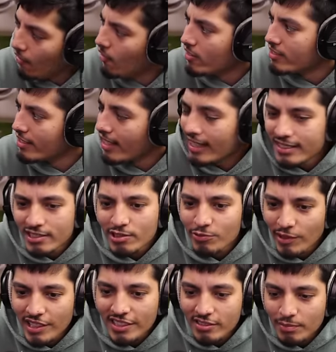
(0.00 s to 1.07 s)
Or did I just
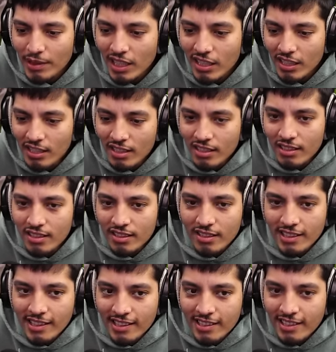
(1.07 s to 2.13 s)
Very special
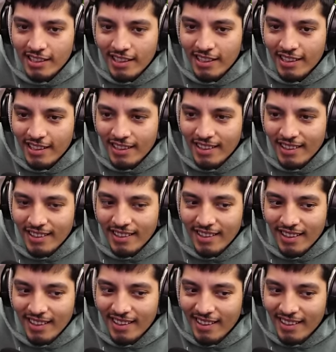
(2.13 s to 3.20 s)
thank you to
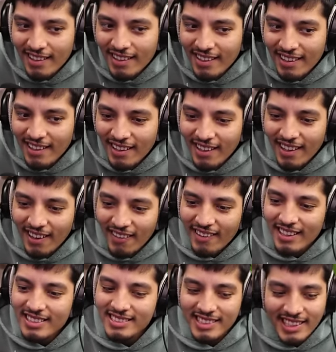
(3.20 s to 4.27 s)

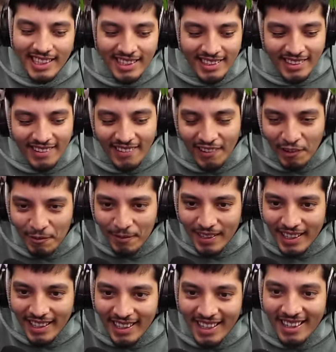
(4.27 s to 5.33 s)
Oh, that's it? Oh, man.